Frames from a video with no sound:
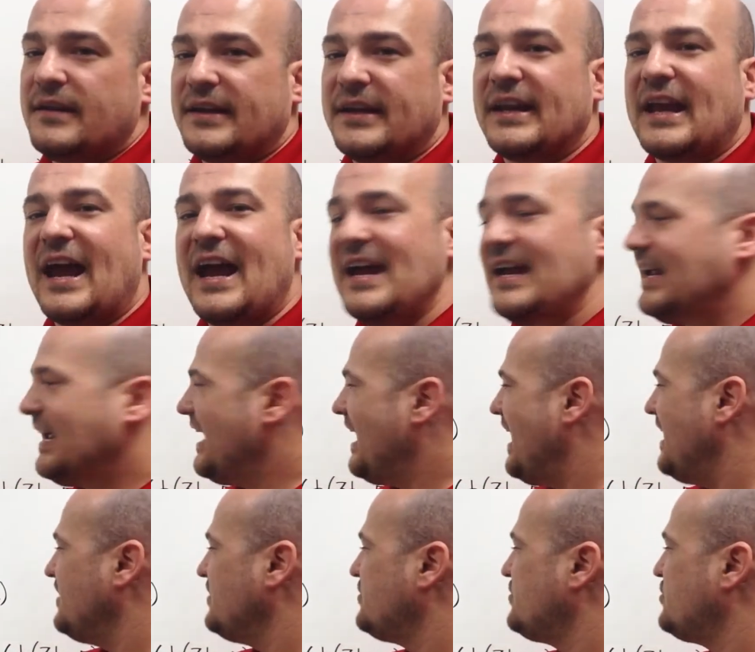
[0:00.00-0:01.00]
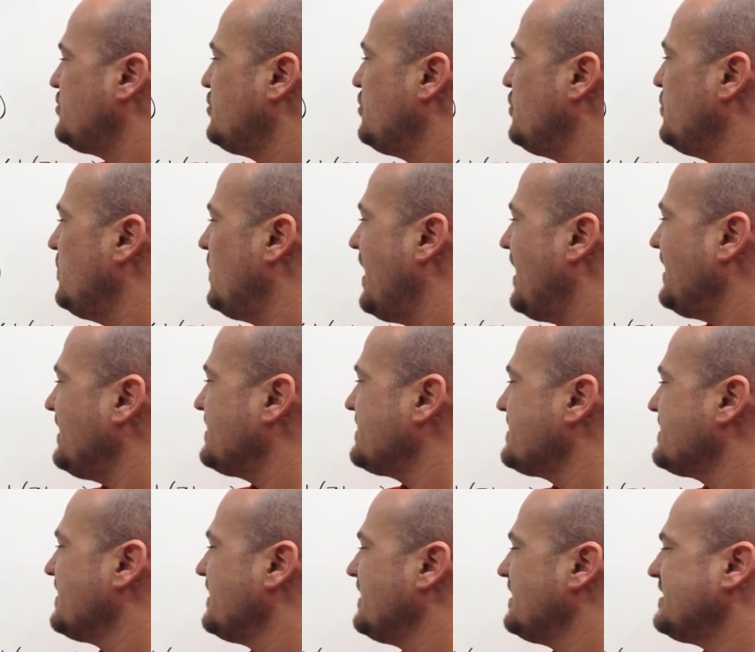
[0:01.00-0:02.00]
Okay. And
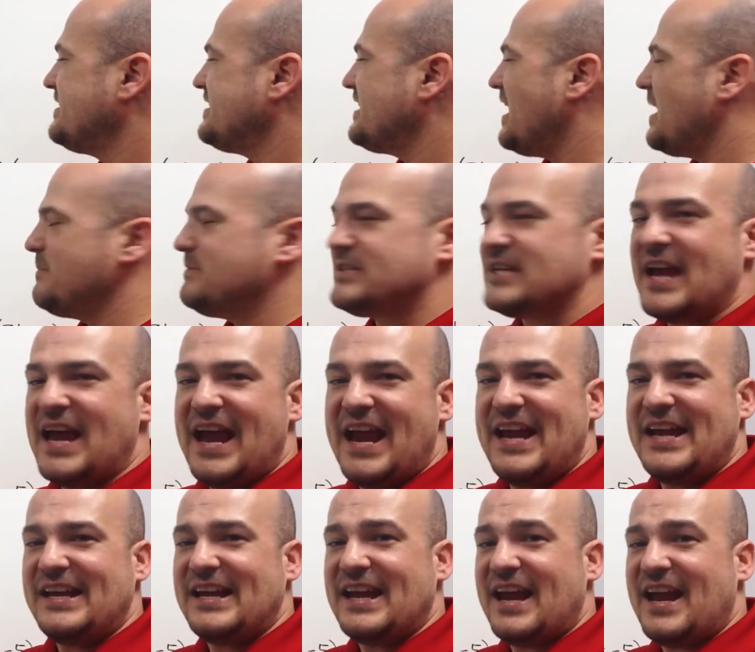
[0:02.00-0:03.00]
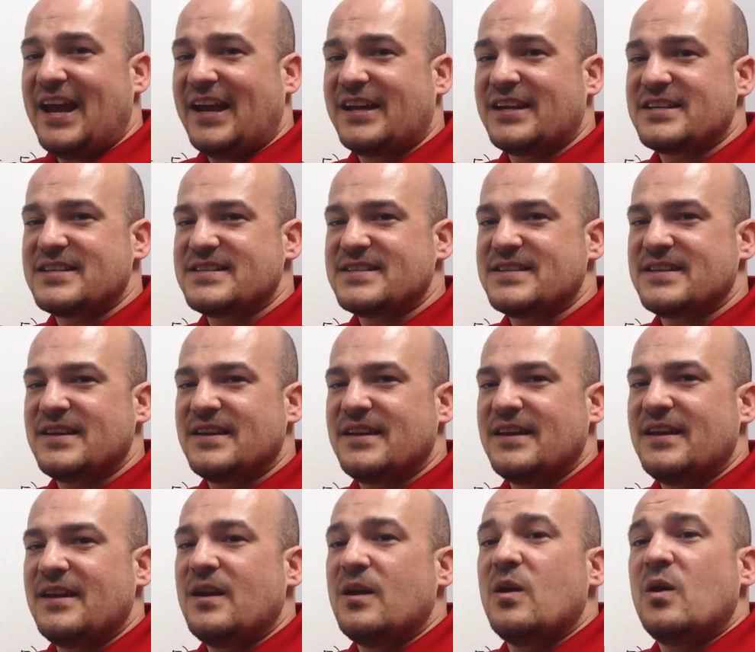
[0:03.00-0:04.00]
2x times 8x,
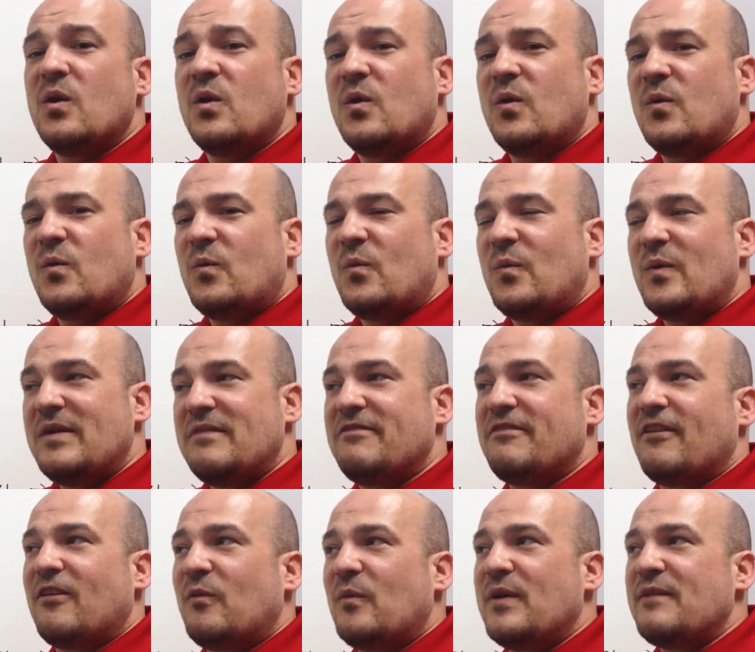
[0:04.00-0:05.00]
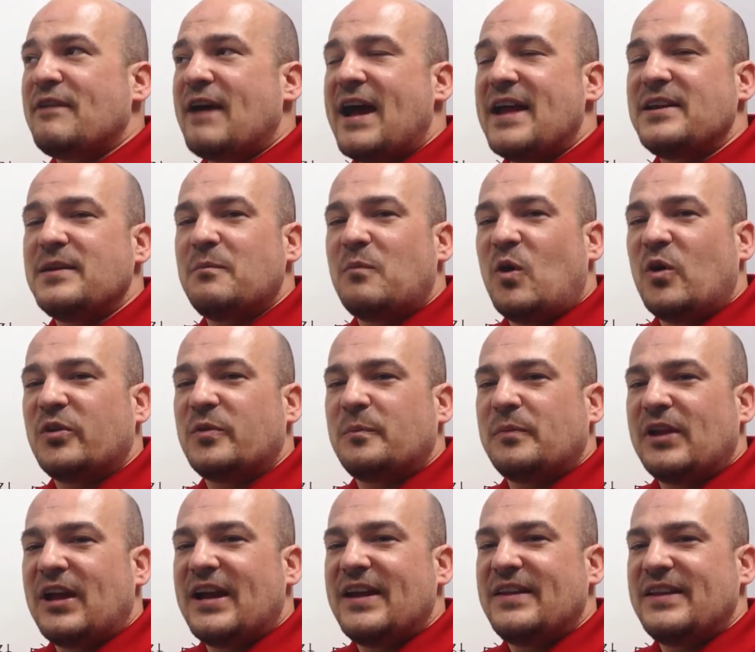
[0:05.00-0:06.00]
we've had to
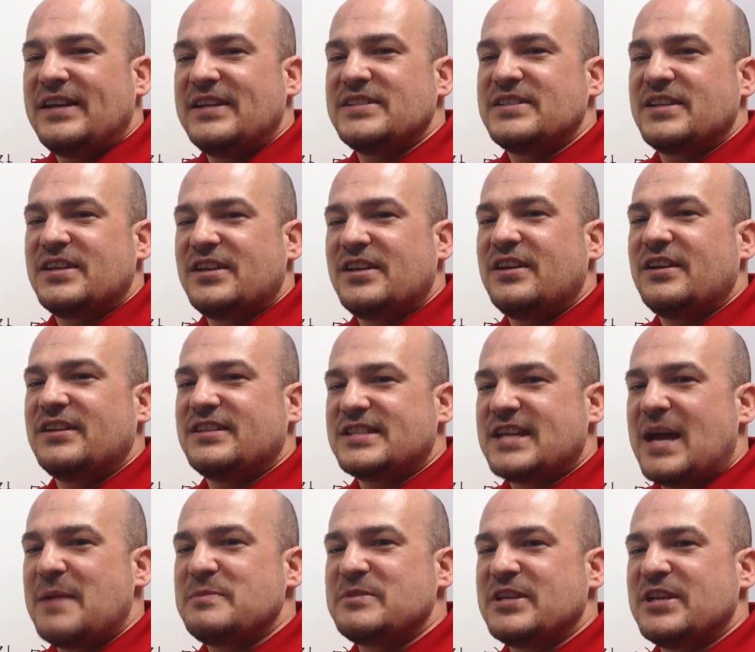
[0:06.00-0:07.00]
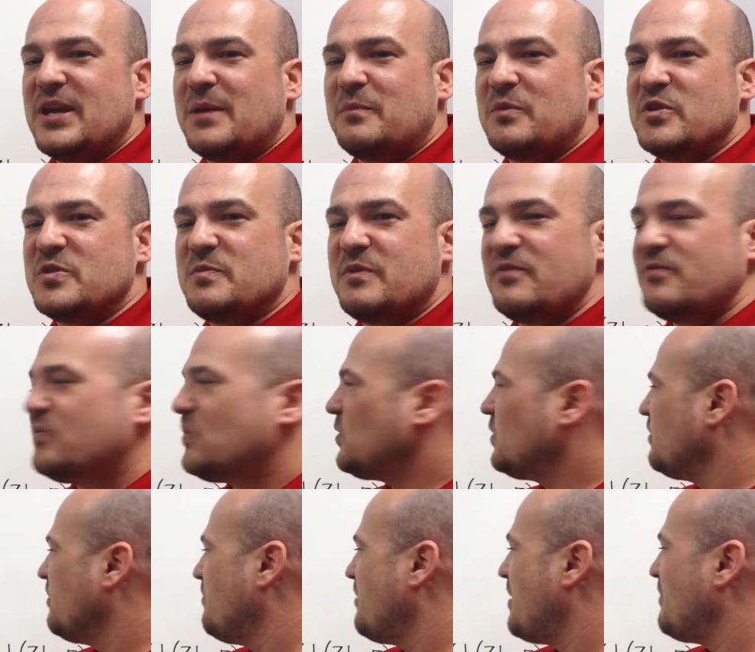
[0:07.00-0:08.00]
multiply these types of numbers
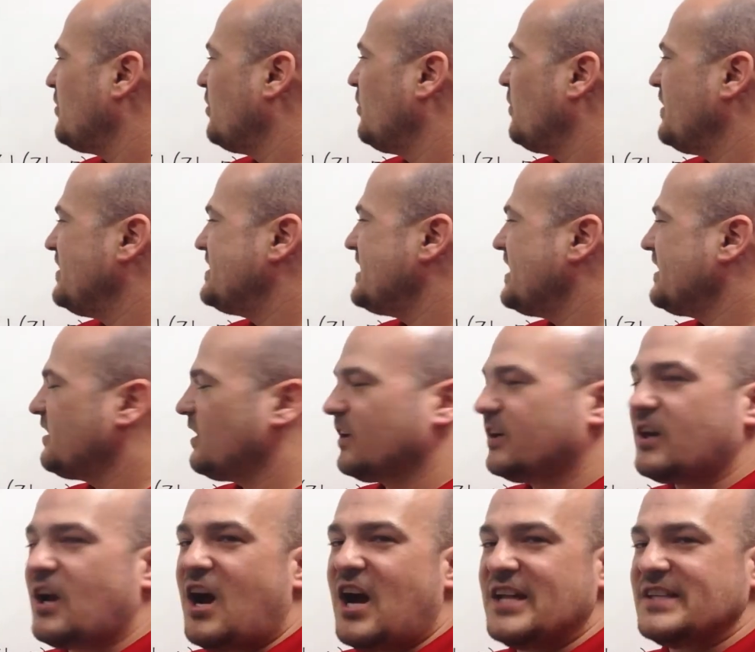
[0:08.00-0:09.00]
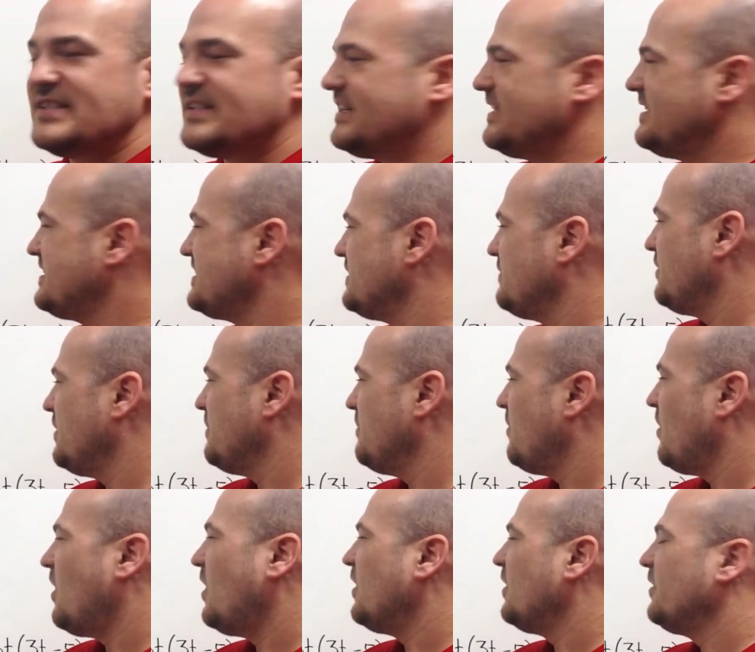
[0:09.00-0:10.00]
before. Remember, we take our constants and
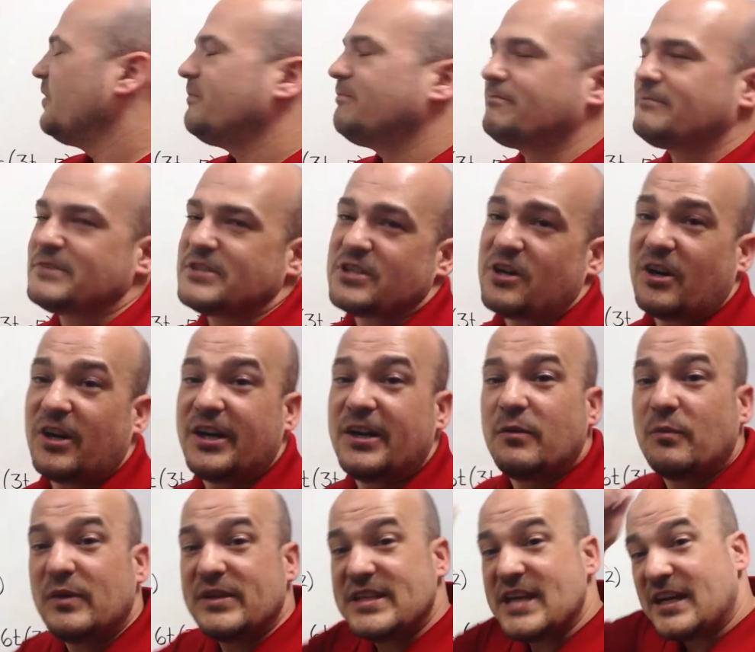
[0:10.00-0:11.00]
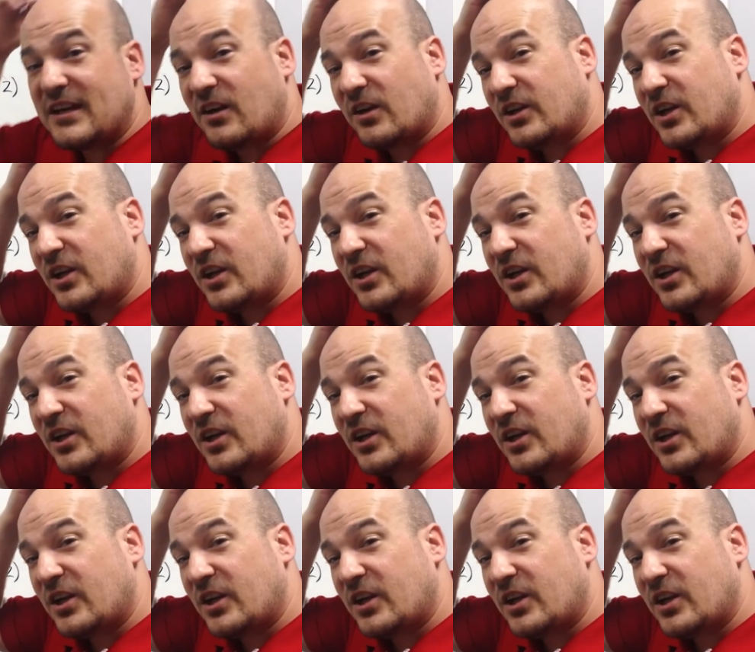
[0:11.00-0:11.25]
we take our